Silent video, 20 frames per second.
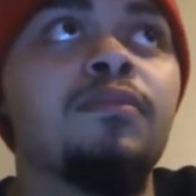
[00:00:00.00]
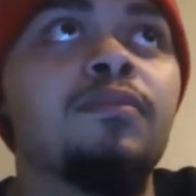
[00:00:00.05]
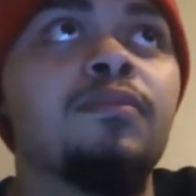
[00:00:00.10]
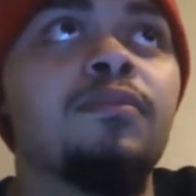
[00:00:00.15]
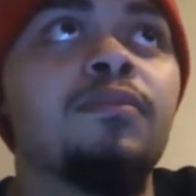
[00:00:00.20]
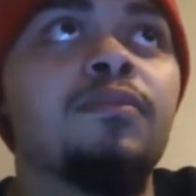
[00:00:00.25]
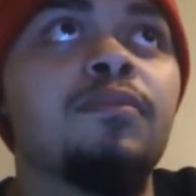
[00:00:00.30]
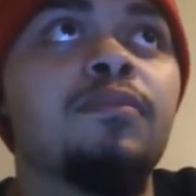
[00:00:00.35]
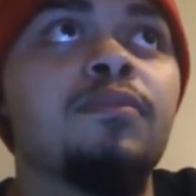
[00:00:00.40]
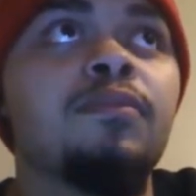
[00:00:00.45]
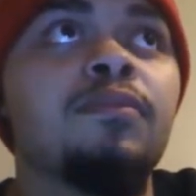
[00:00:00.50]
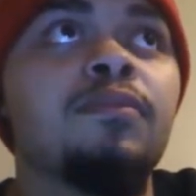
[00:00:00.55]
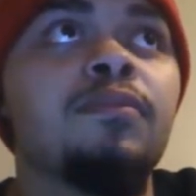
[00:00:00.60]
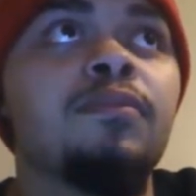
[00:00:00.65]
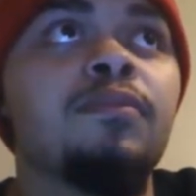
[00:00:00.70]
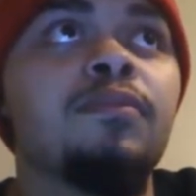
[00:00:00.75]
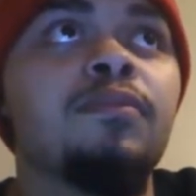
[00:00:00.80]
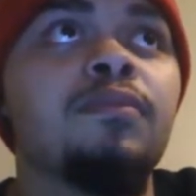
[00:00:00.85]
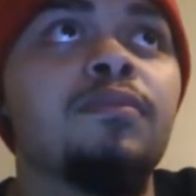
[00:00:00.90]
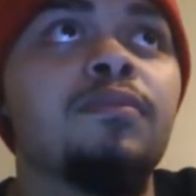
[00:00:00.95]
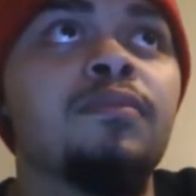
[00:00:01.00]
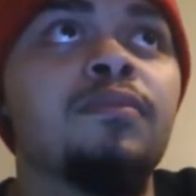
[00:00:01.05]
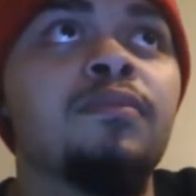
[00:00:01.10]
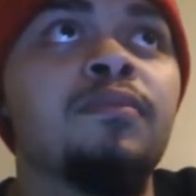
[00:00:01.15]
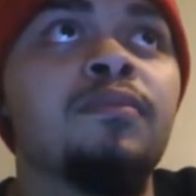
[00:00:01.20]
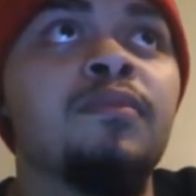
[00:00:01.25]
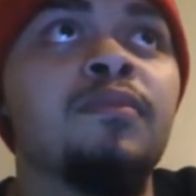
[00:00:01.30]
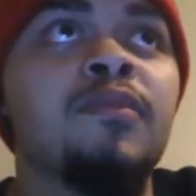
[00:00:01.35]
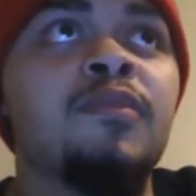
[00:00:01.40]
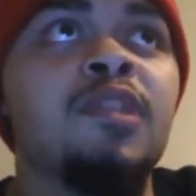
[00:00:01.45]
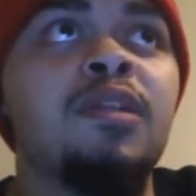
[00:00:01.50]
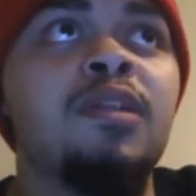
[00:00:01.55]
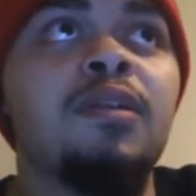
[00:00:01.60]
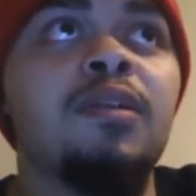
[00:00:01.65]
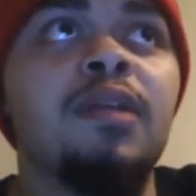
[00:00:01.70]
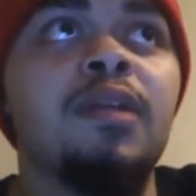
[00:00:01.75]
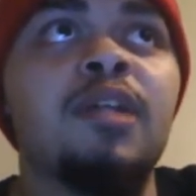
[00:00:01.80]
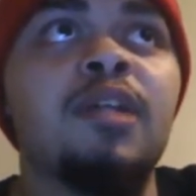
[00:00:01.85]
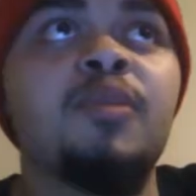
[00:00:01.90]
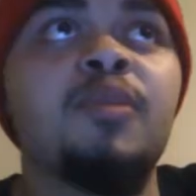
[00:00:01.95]
And this glow in the dark drone
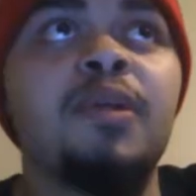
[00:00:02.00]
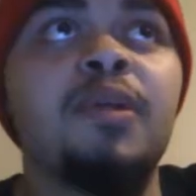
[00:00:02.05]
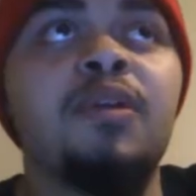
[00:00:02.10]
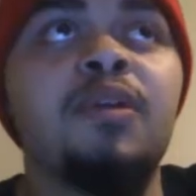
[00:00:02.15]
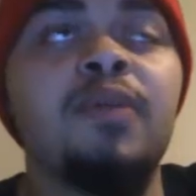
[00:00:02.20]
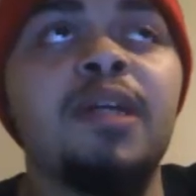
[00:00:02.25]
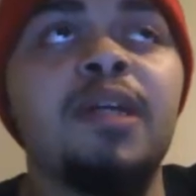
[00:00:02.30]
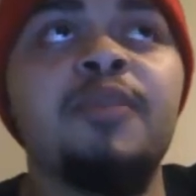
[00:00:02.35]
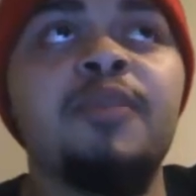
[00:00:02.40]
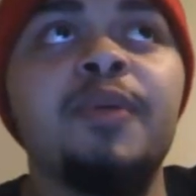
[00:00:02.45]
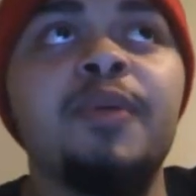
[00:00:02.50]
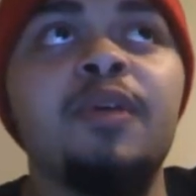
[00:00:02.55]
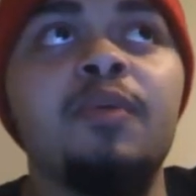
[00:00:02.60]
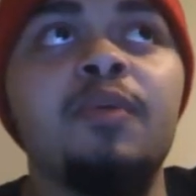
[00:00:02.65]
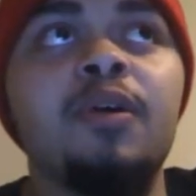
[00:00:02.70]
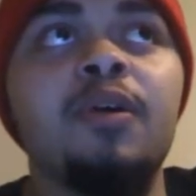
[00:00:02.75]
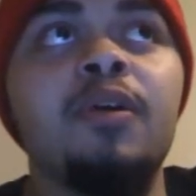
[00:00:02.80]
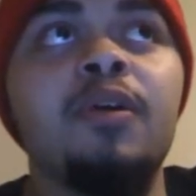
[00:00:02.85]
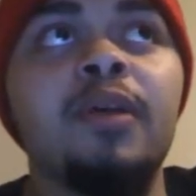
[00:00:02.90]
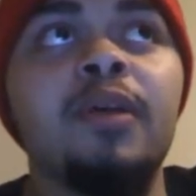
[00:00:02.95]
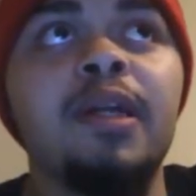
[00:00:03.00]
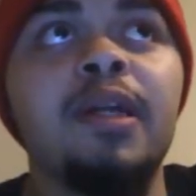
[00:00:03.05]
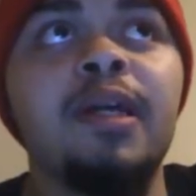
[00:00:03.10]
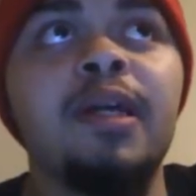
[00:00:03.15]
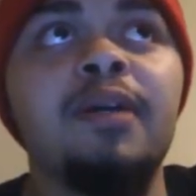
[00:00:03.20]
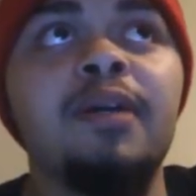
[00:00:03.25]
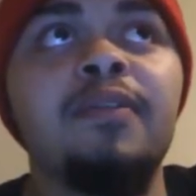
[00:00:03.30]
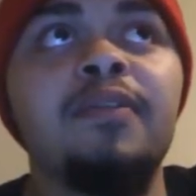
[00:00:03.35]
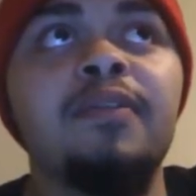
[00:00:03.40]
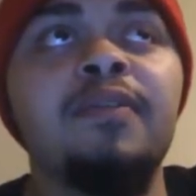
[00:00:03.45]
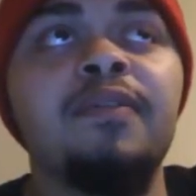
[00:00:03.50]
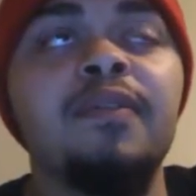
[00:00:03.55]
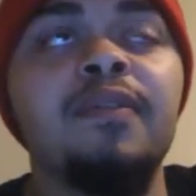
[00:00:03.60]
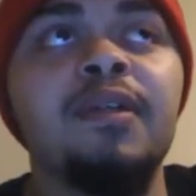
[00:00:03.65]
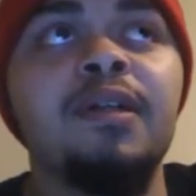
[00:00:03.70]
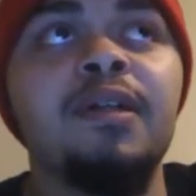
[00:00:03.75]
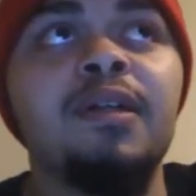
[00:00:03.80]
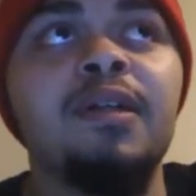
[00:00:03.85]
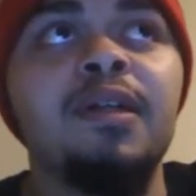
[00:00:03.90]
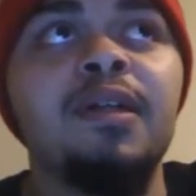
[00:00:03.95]
with next week on next week on Raw they're gonna have
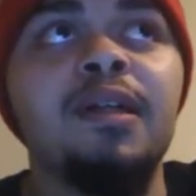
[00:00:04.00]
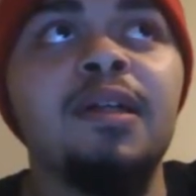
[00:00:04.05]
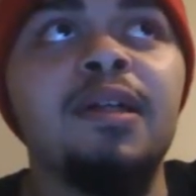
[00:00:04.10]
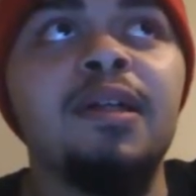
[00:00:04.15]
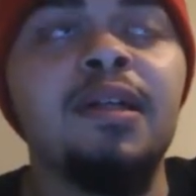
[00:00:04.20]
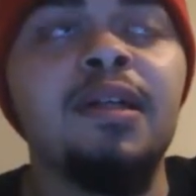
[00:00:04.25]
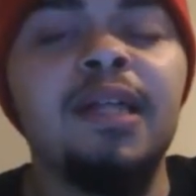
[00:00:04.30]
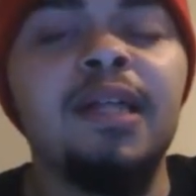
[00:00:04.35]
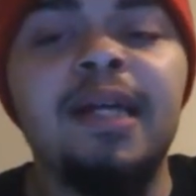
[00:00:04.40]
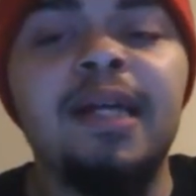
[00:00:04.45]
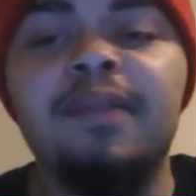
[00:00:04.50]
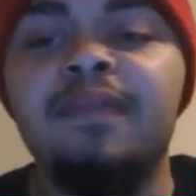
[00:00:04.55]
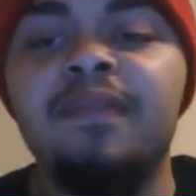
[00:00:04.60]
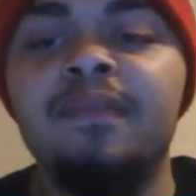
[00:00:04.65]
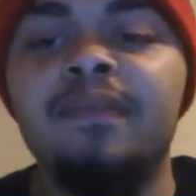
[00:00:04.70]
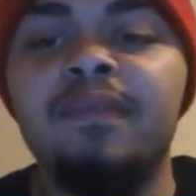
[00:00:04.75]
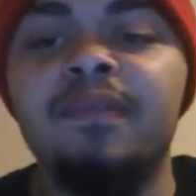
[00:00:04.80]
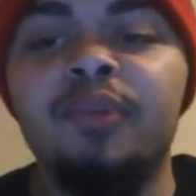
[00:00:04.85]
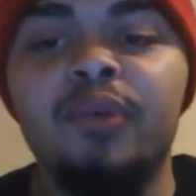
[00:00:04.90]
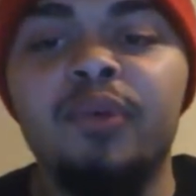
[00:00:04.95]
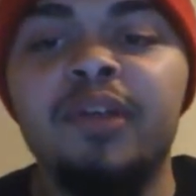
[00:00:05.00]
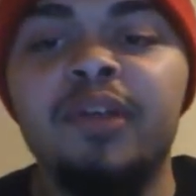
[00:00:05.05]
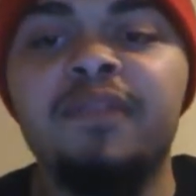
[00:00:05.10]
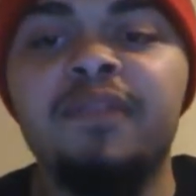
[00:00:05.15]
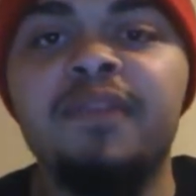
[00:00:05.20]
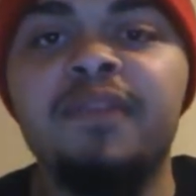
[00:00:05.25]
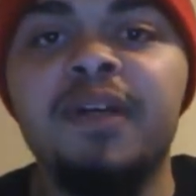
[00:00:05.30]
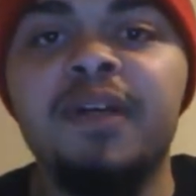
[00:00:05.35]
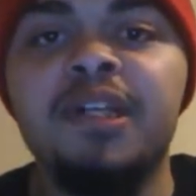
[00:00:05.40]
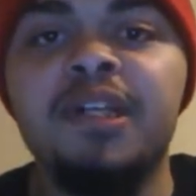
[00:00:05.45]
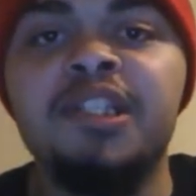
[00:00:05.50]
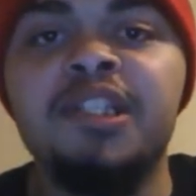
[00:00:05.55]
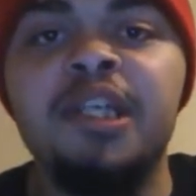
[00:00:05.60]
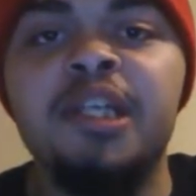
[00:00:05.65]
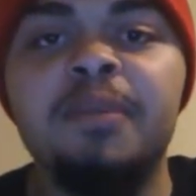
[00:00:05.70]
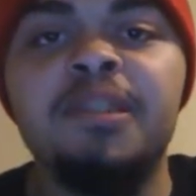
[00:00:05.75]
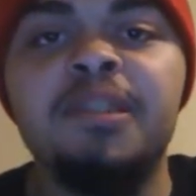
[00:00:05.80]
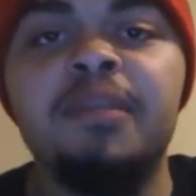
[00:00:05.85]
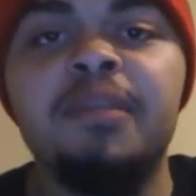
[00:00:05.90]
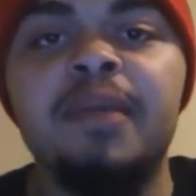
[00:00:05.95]
they got three fucking
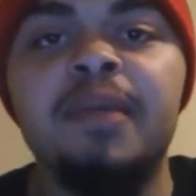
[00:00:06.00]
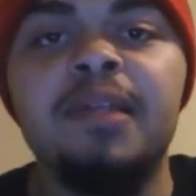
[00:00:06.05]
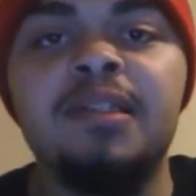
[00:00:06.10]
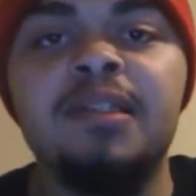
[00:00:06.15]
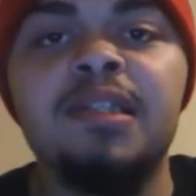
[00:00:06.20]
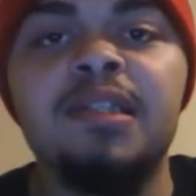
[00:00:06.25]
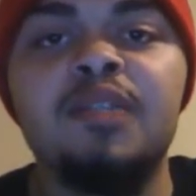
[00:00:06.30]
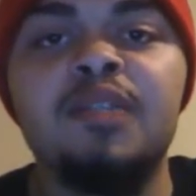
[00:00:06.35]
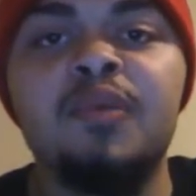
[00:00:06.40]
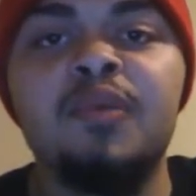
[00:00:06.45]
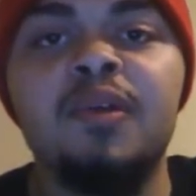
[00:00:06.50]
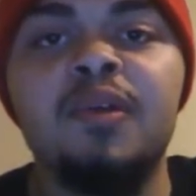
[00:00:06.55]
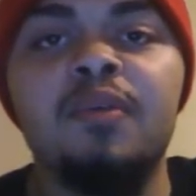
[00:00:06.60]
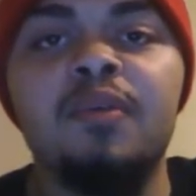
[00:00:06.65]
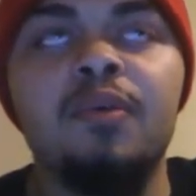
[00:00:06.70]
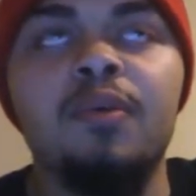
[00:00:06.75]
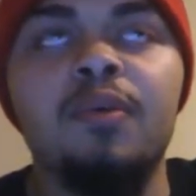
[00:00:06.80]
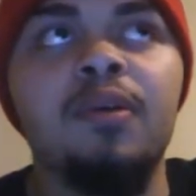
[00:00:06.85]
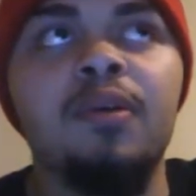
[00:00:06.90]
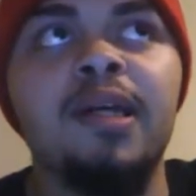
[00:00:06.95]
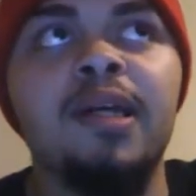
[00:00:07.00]
championship matches next week on Raw.